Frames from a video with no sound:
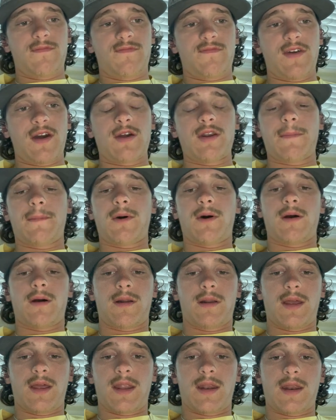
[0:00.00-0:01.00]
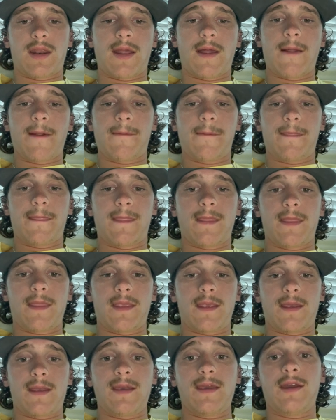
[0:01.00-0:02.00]
found upon and
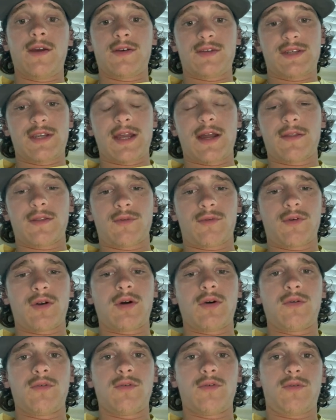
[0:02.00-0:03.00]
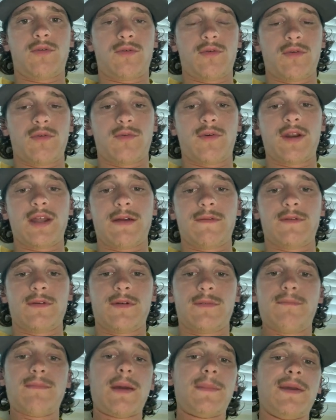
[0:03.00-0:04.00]
years down the road or
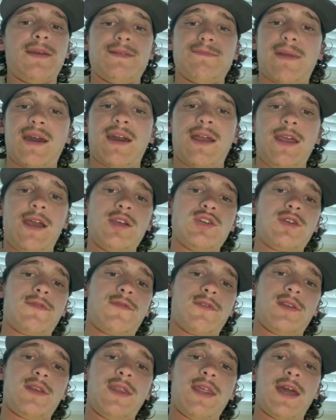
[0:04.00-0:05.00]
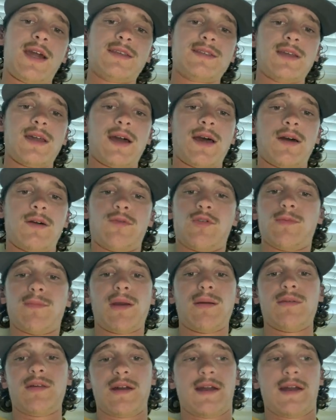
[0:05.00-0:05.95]
whatever. Maybe make it easier for the next guy or maybe the